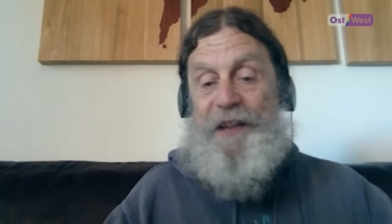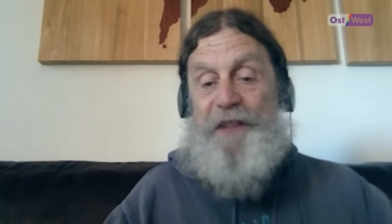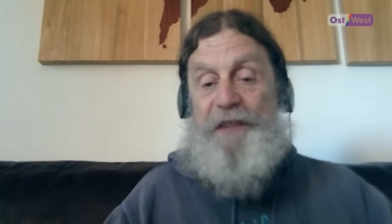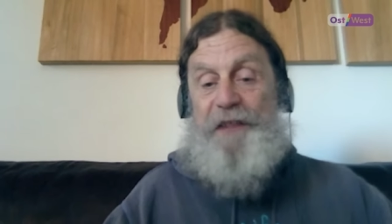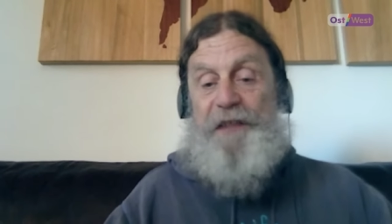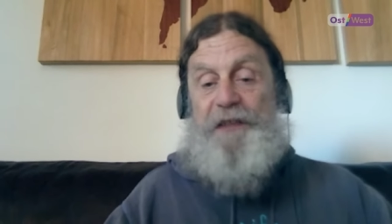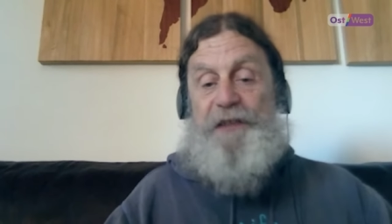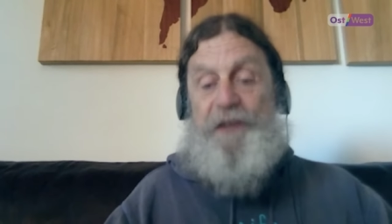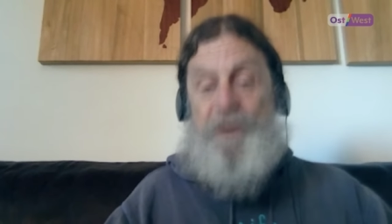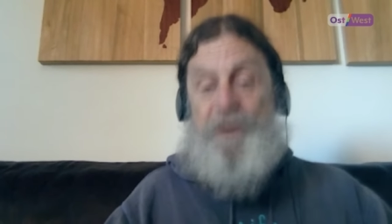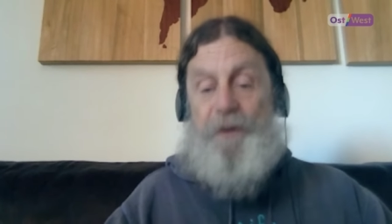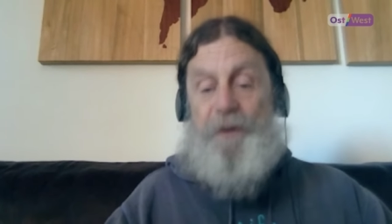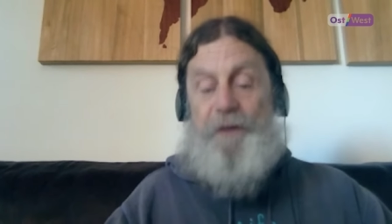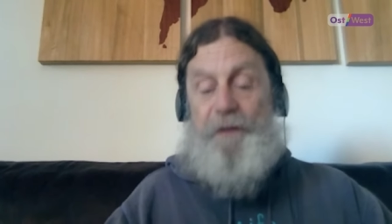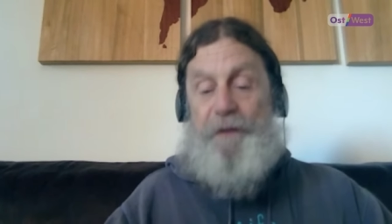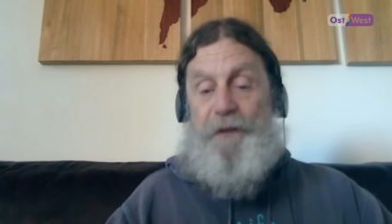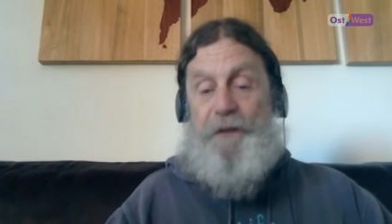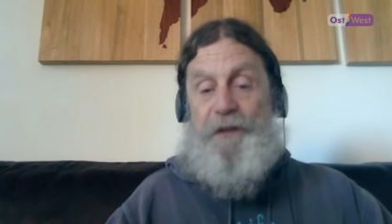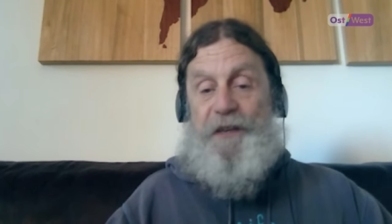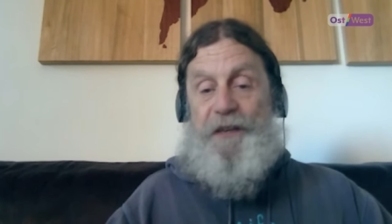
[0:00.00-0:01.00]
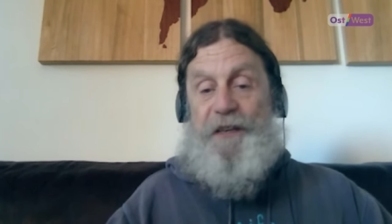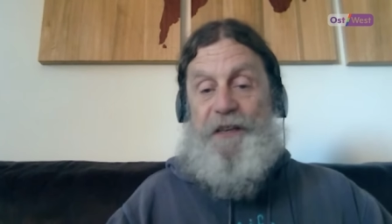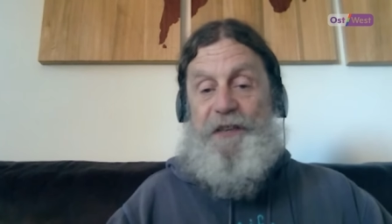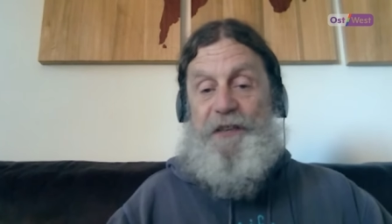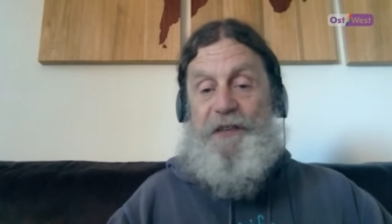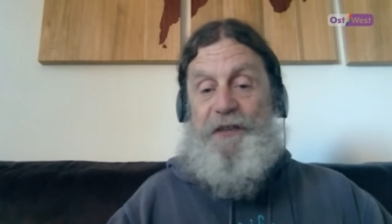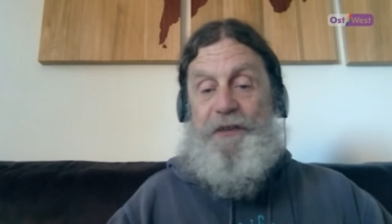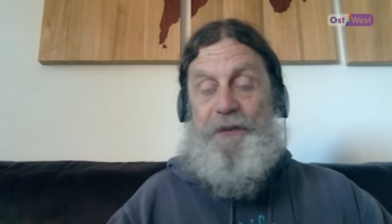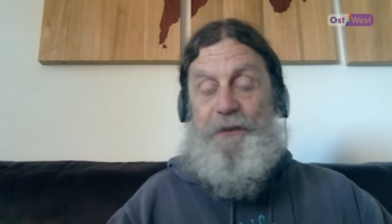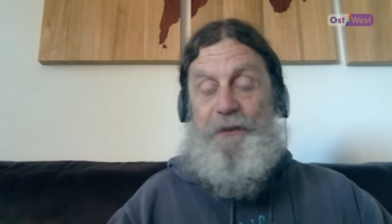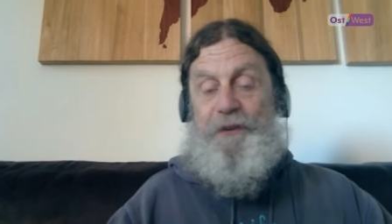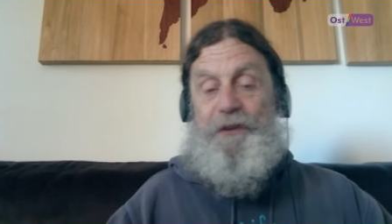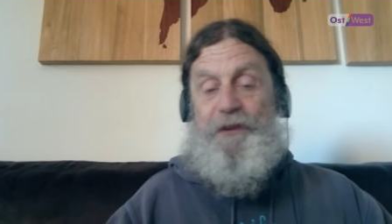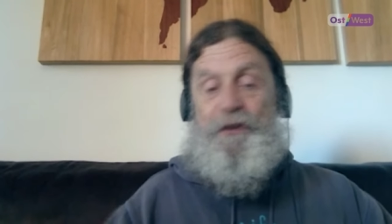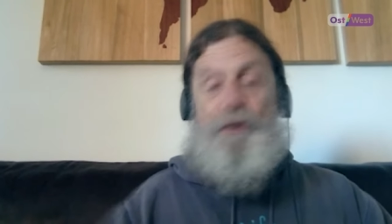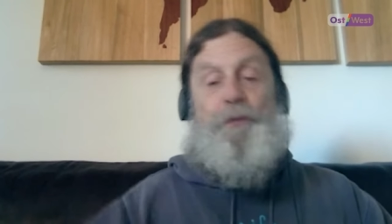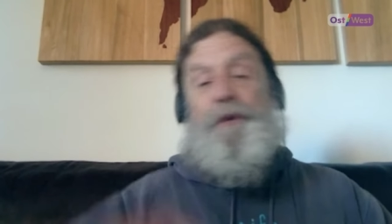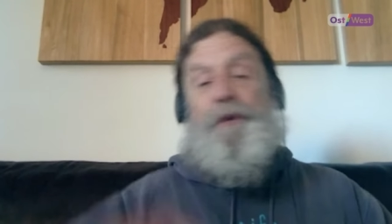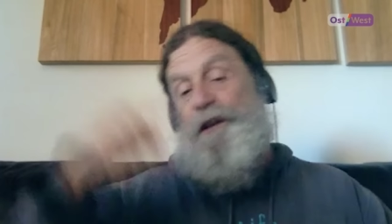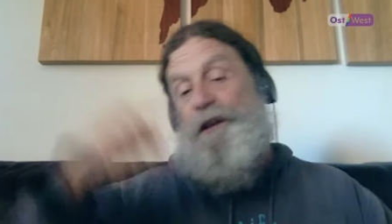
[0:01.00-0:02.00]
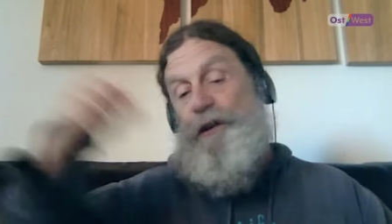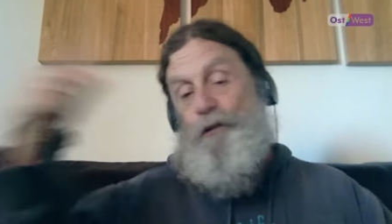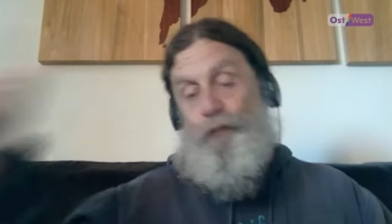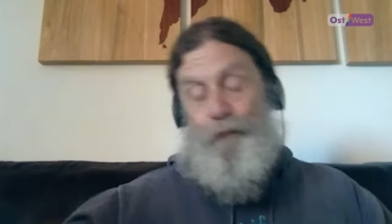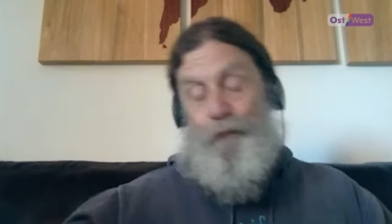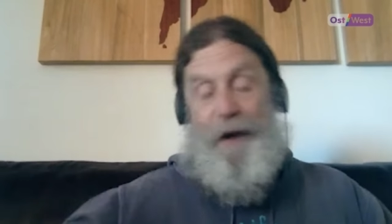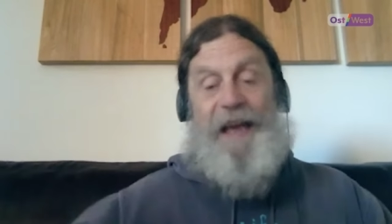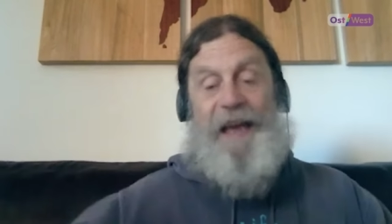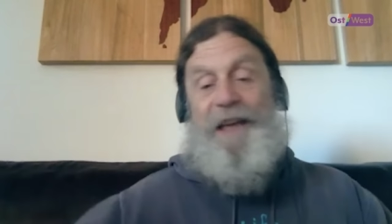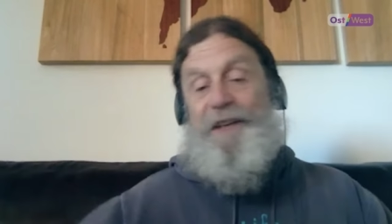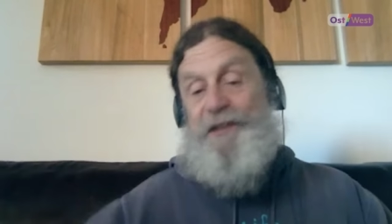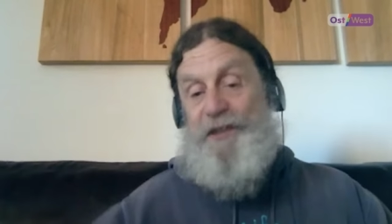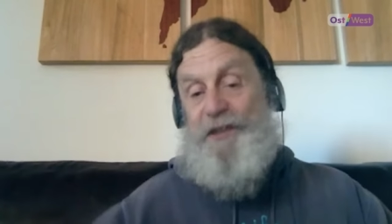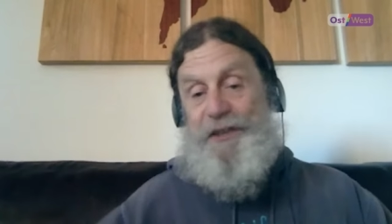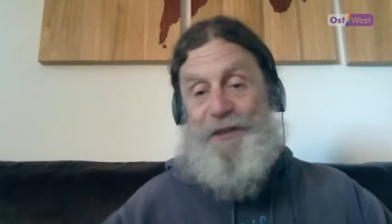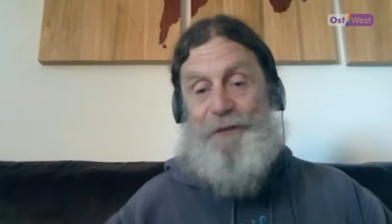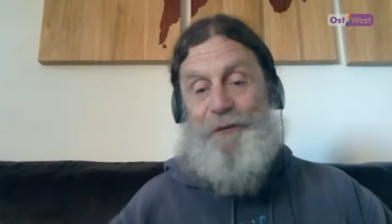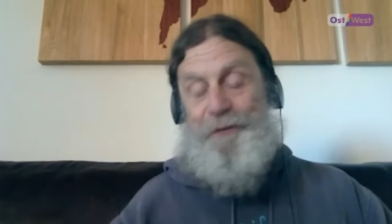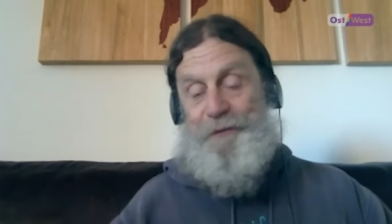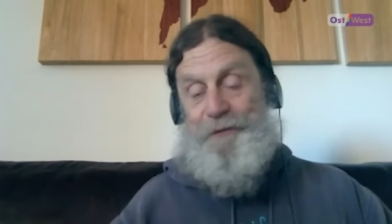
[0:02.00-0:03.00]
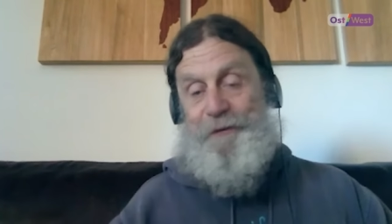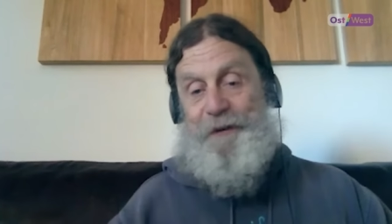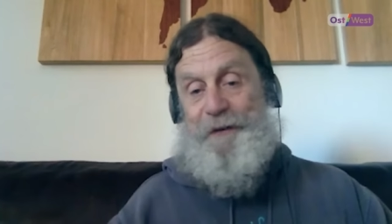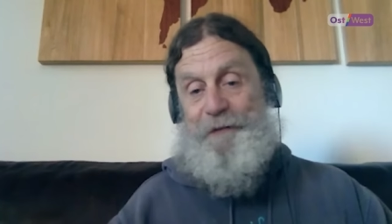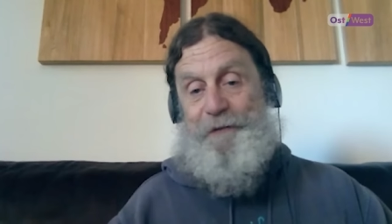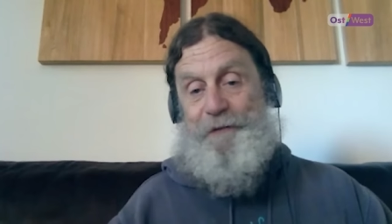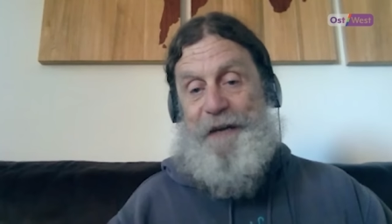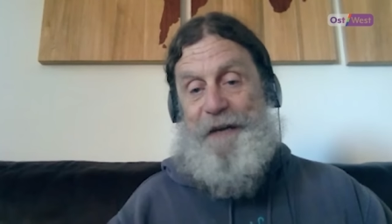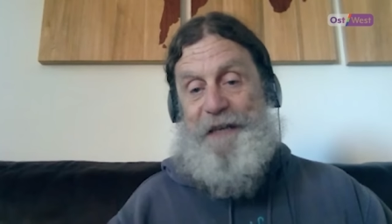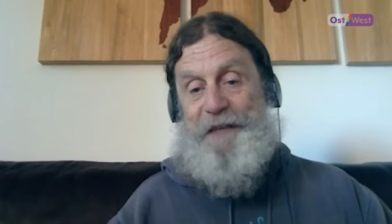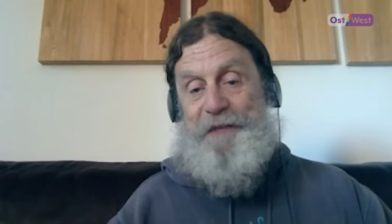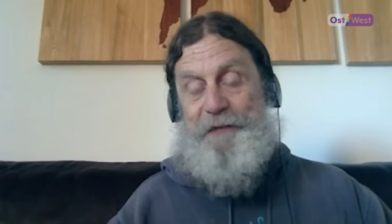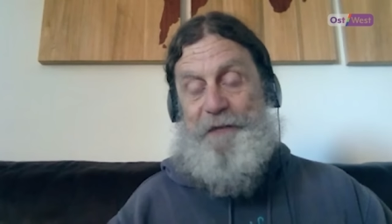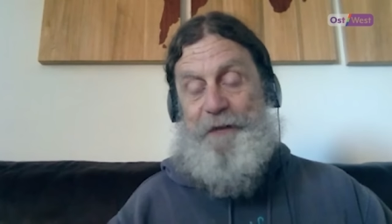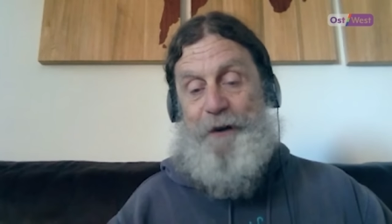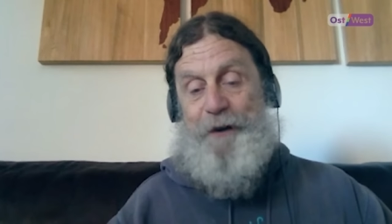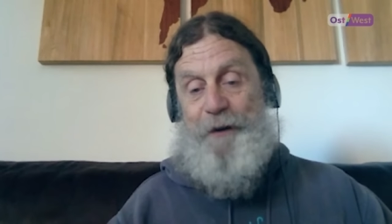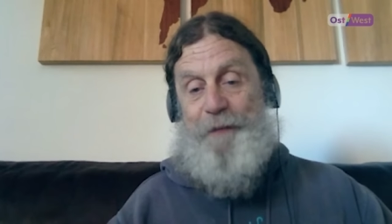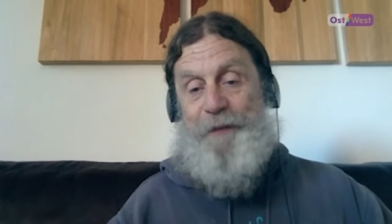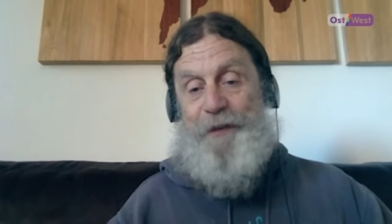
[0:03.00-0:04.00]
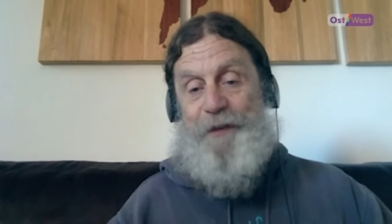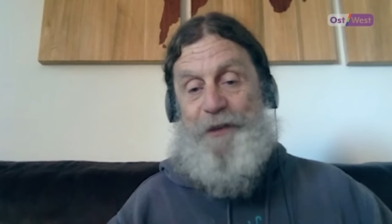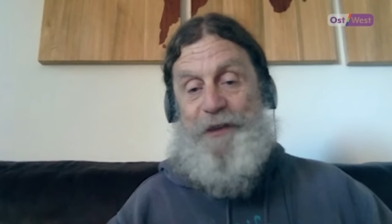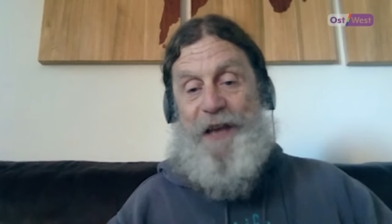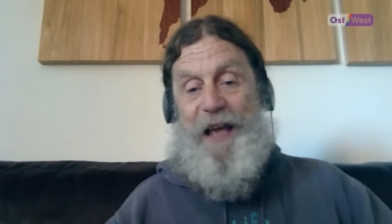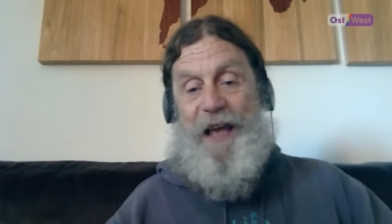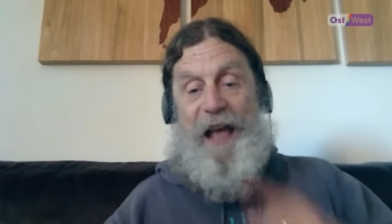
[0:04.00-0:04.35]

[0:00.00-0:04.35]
these university students who were the grandchildren of rice farmers